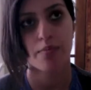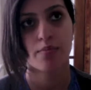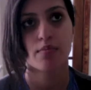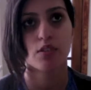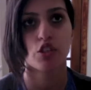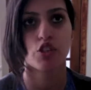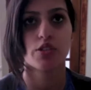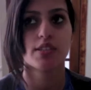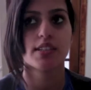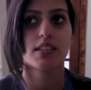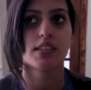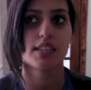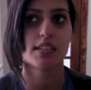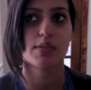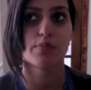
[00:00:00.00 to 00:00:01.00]
Using
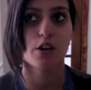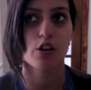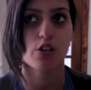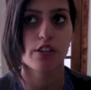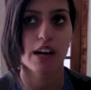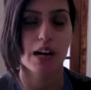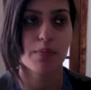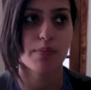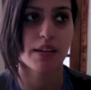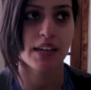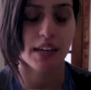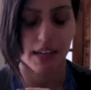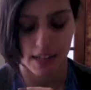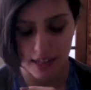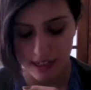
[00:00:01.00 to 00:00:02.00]
this program,
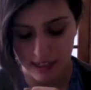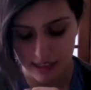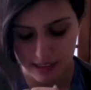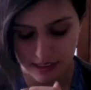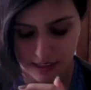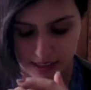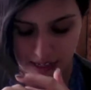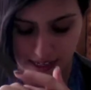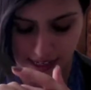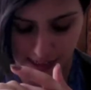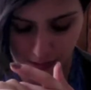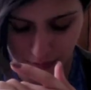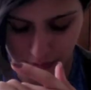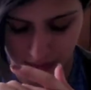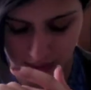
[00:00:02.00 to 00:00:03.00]
it had
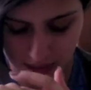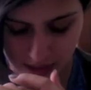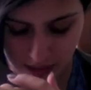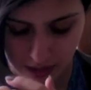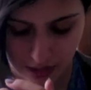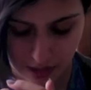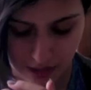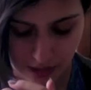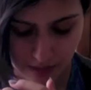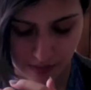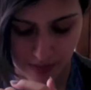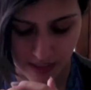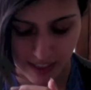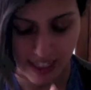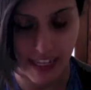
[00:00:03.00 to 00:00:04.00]
allowed me to
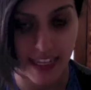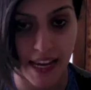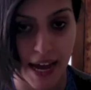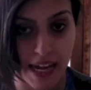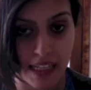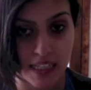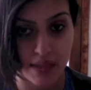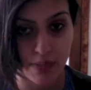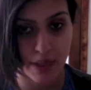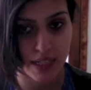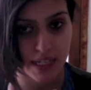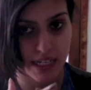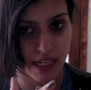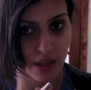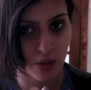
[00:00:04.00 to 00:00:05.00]
enhance my
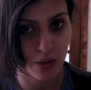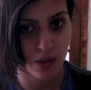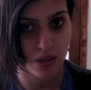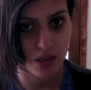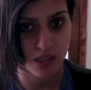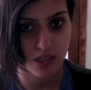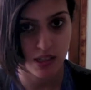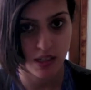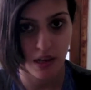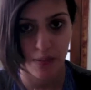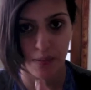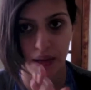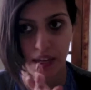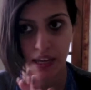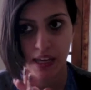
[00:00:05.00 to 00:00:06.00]
sequence
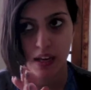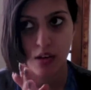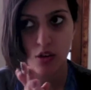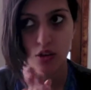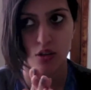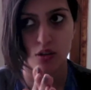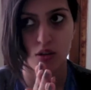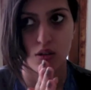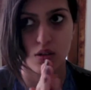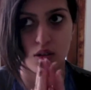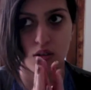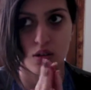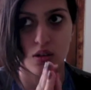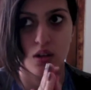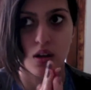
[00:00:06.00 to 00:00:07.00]
and make it look
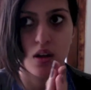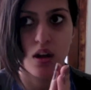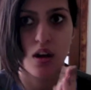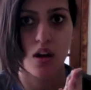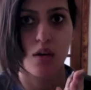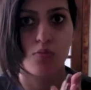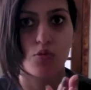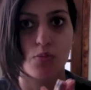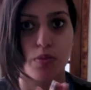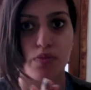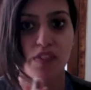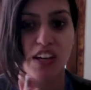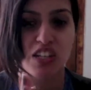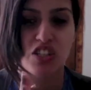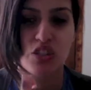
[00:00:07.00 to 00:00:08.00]
a lot more
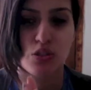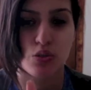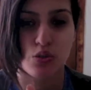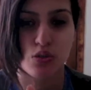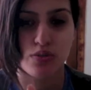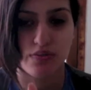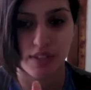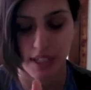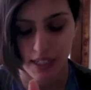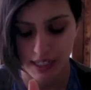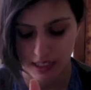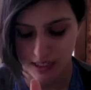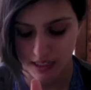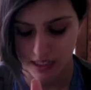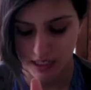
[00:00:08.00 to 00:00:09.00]
professional and
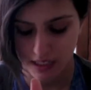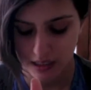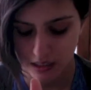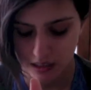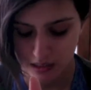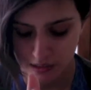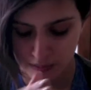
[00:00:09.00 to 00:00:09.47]
realistic.